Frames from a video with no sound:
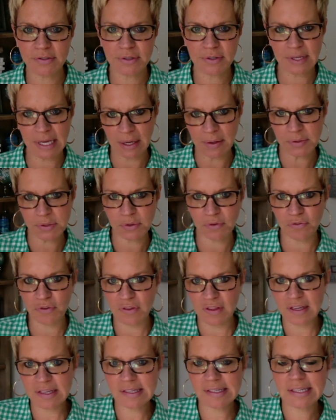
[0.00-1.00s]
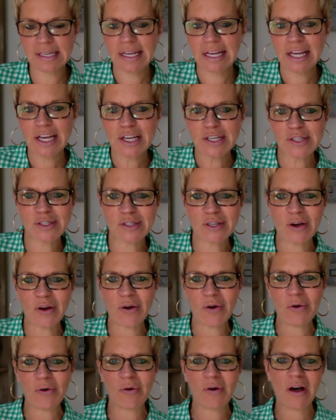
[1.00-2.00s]
Council for this.
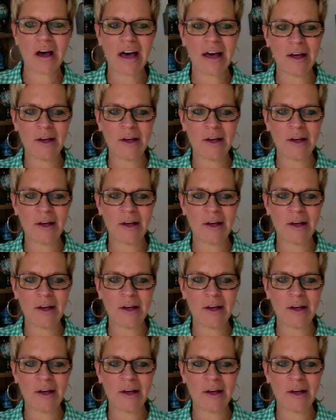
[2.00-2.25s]
So